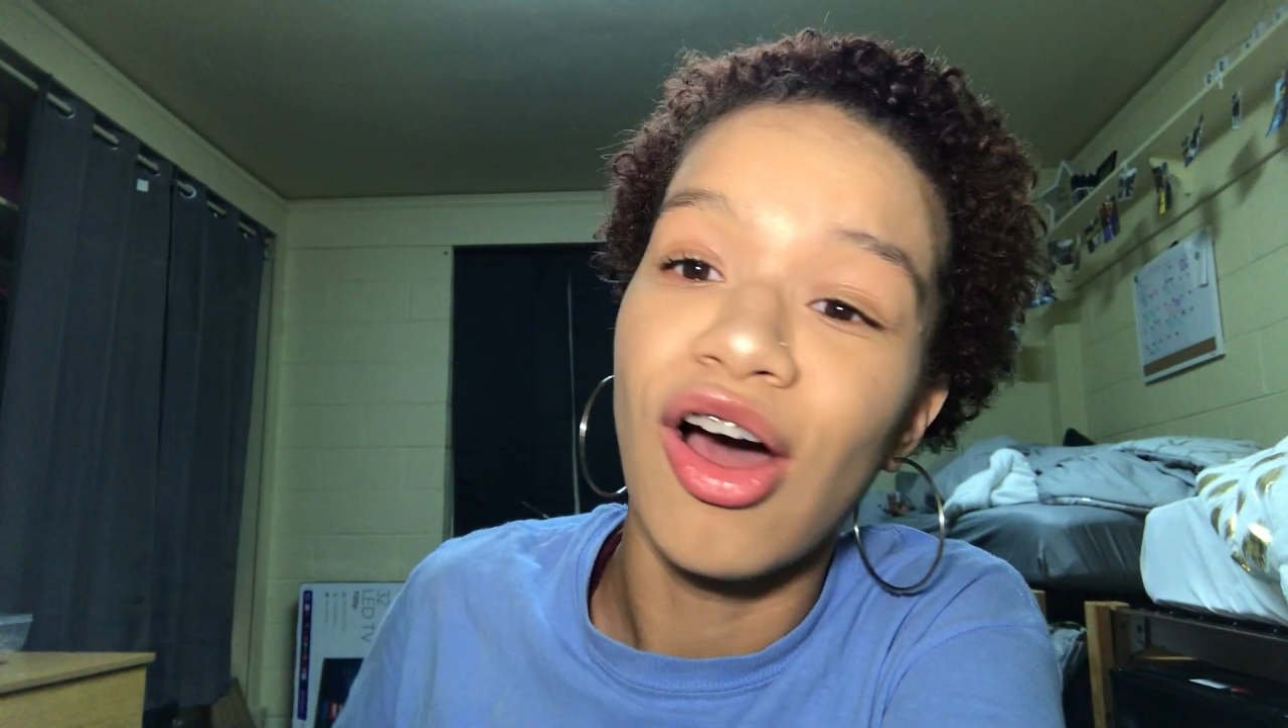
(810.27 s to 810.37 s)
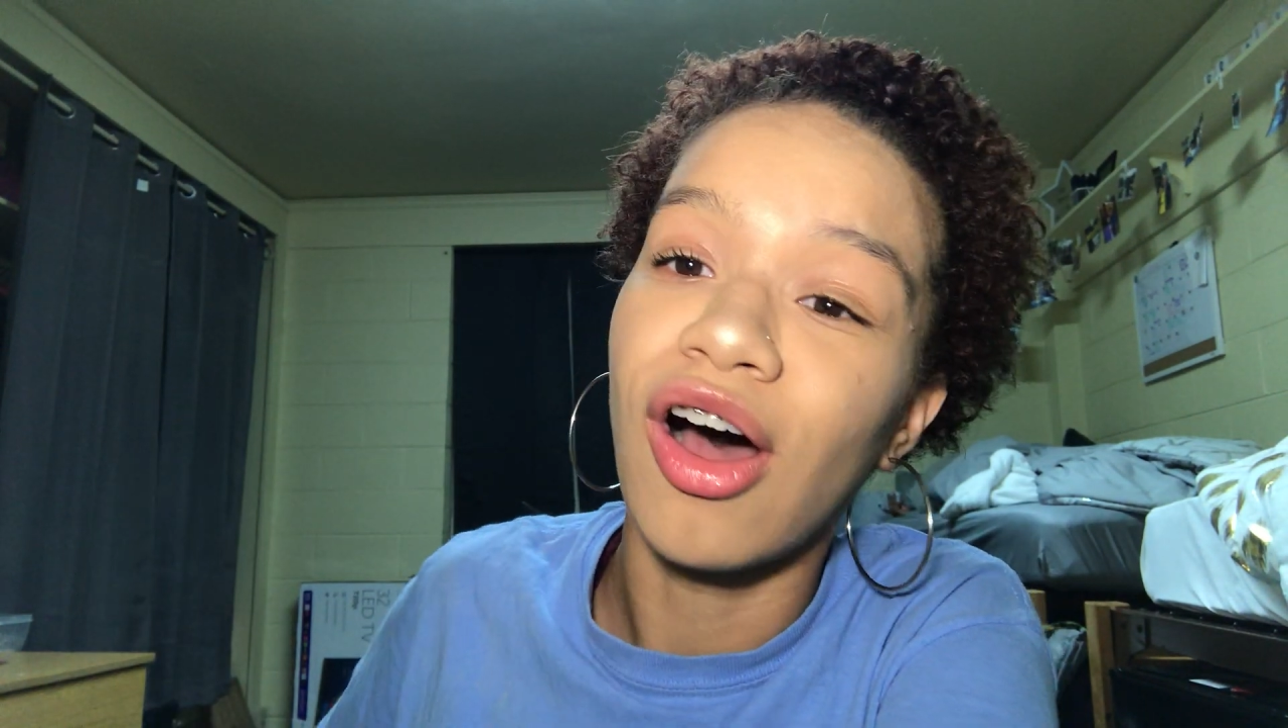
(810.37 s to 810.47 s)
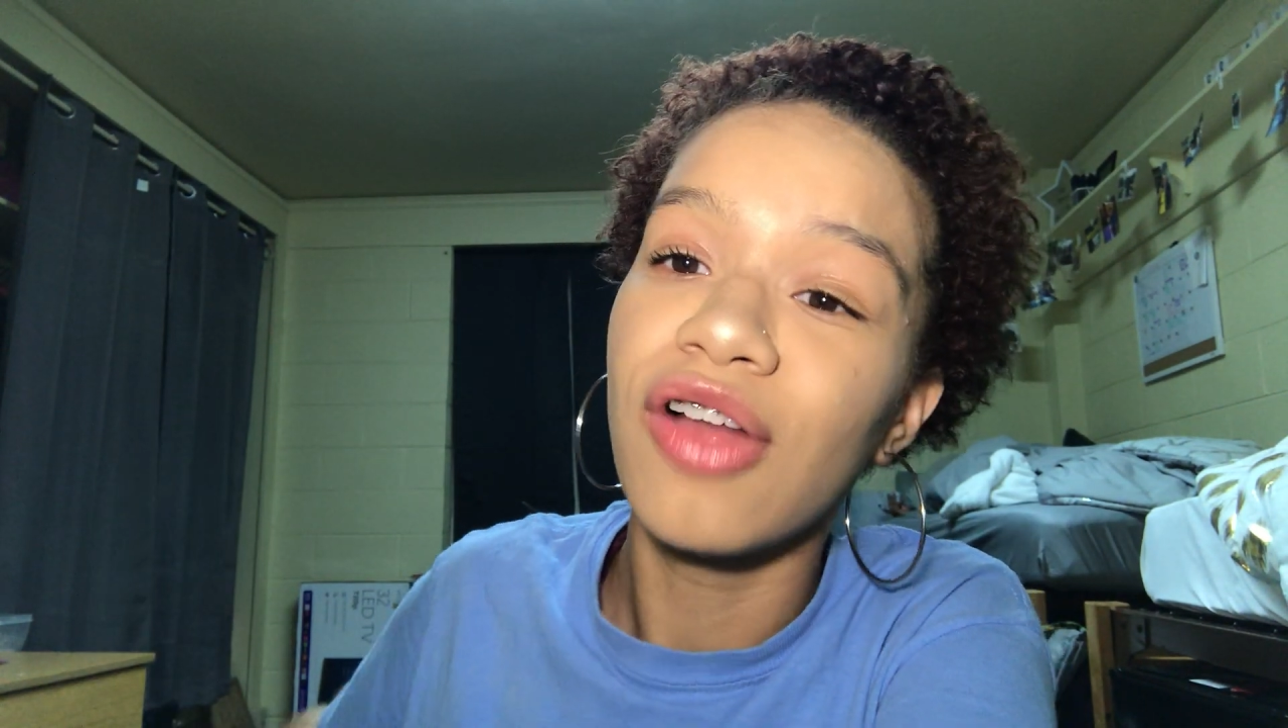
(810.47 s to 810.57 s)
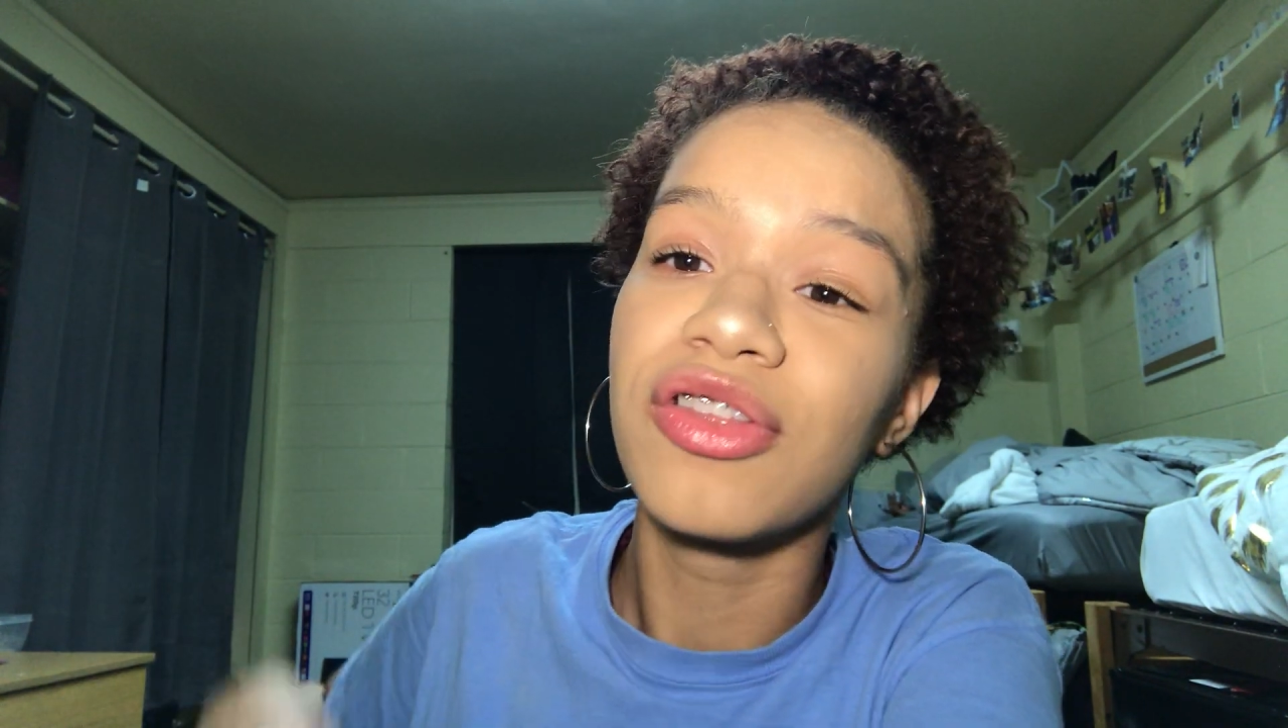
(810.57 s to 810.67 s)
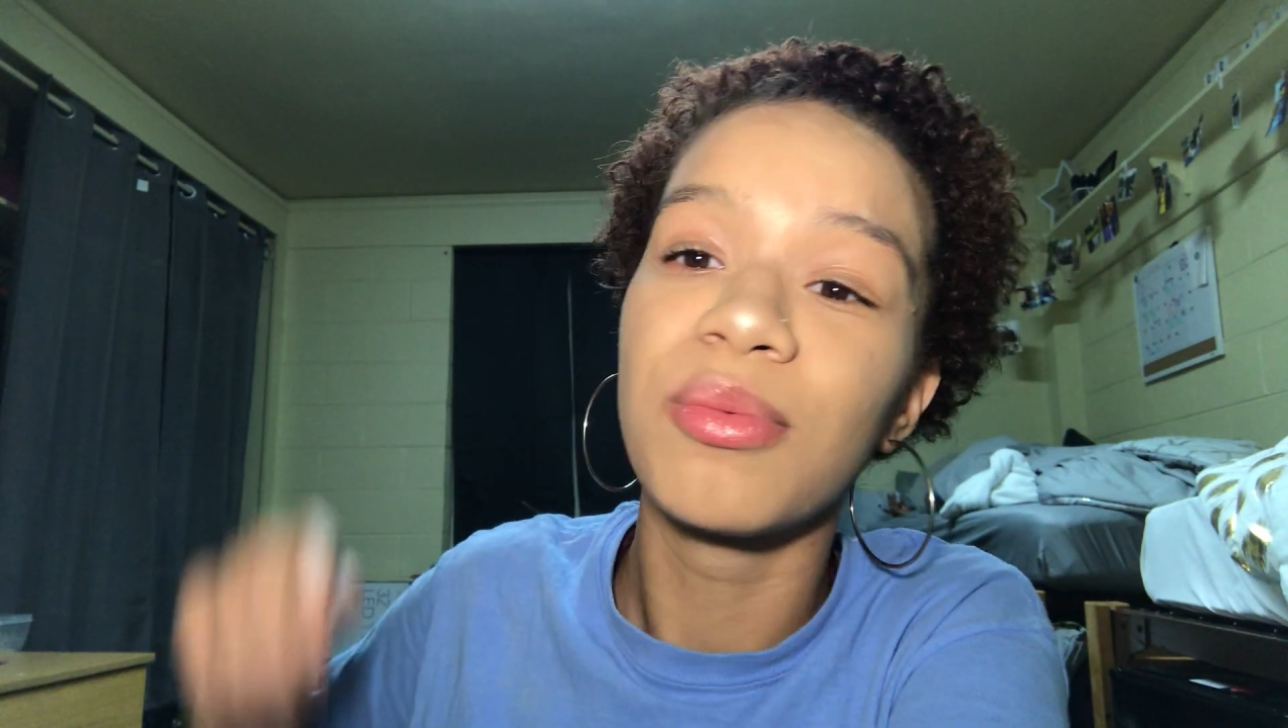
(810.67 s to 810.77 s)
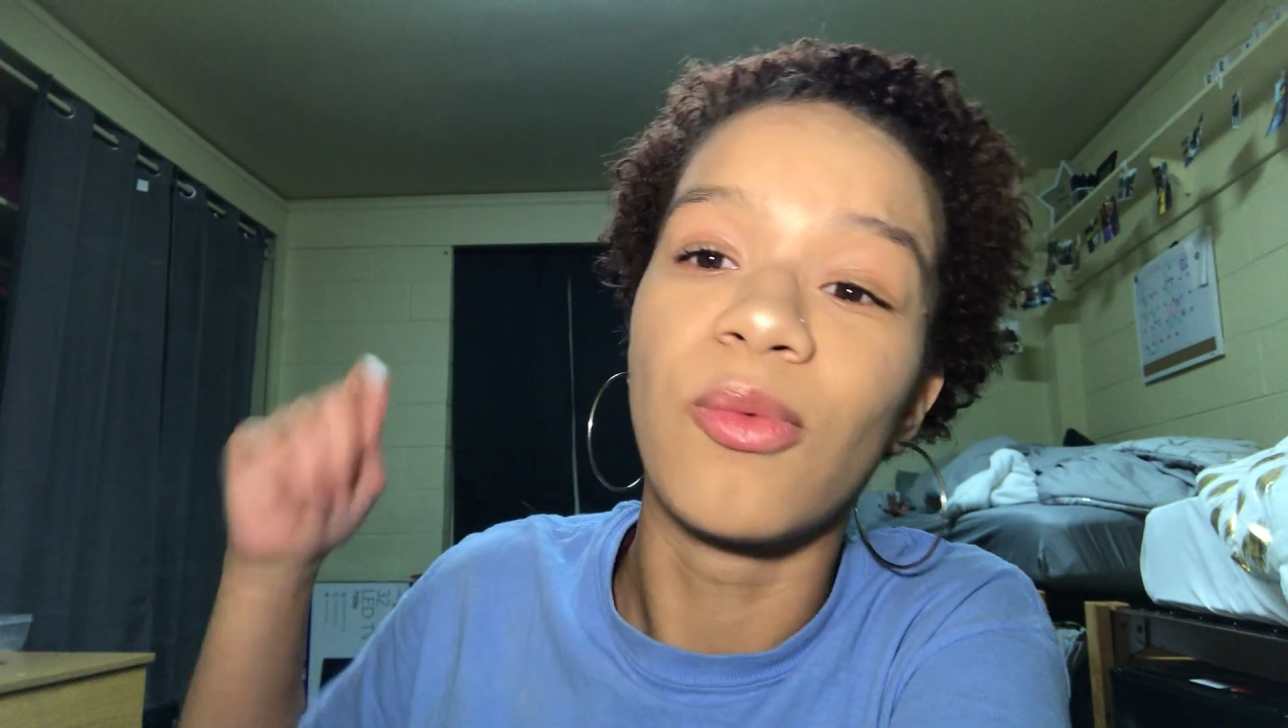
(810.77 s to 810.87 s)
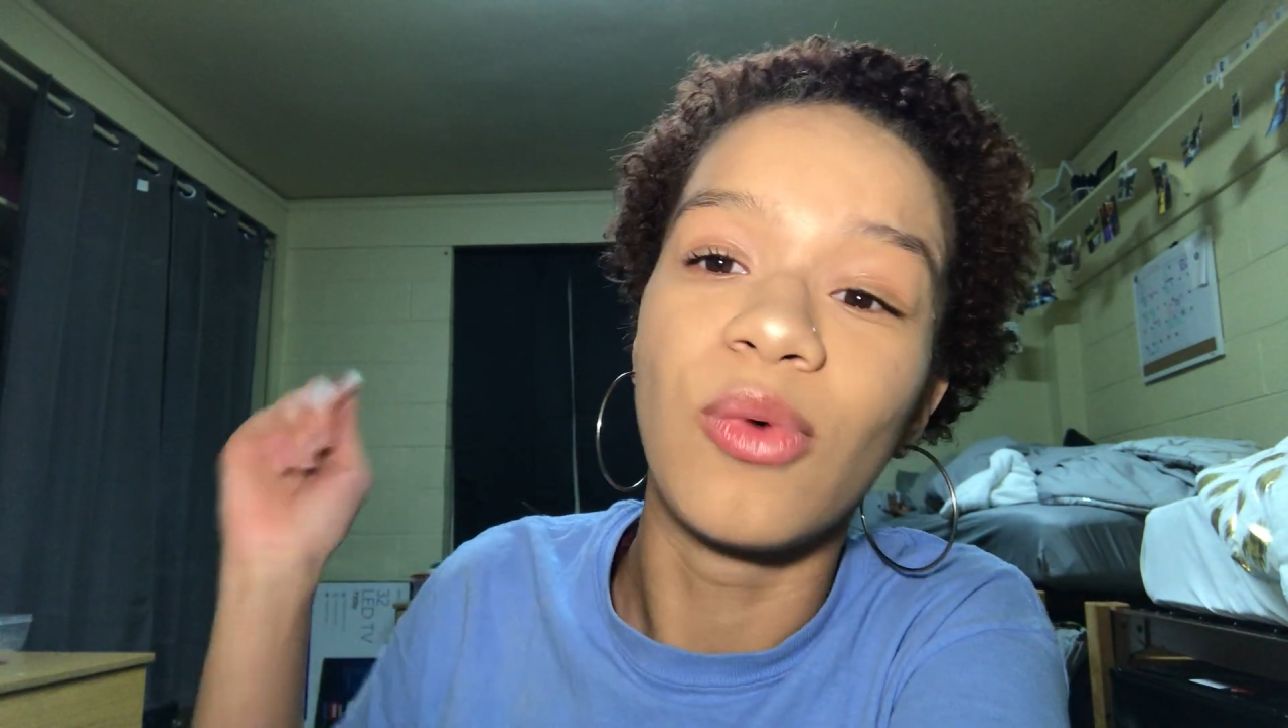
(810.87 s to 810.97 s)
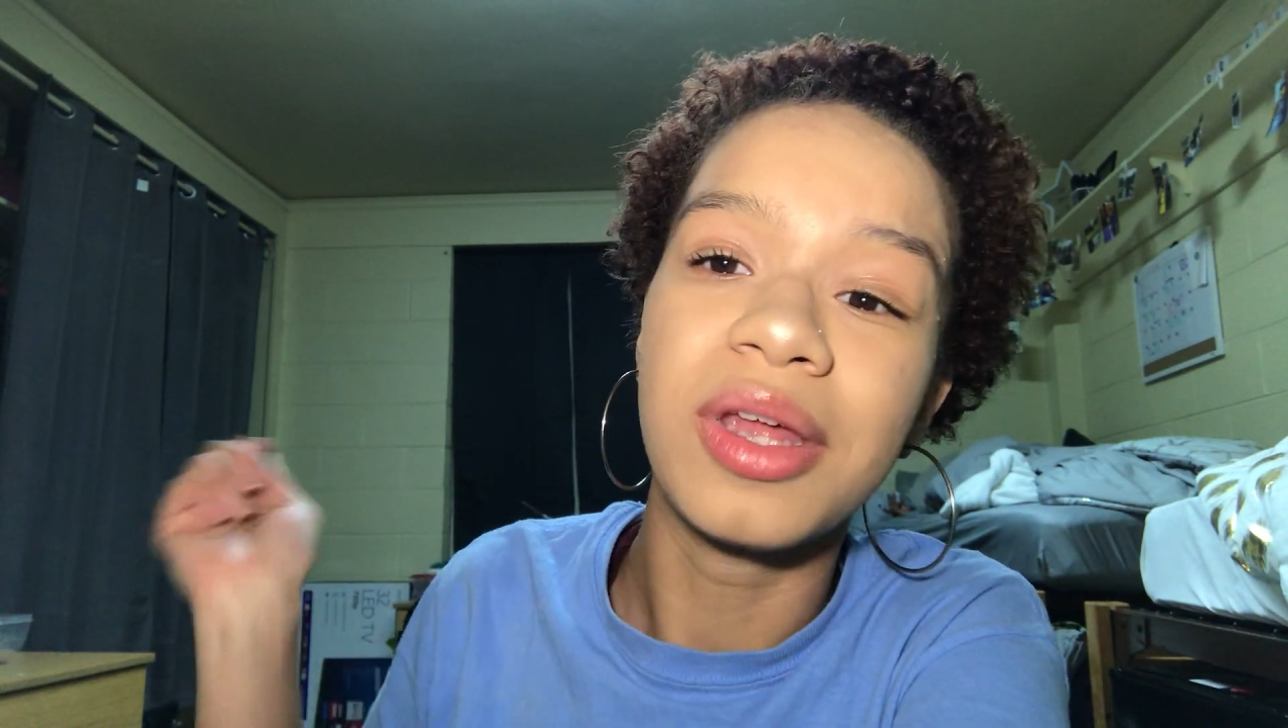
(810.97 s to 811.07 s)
all them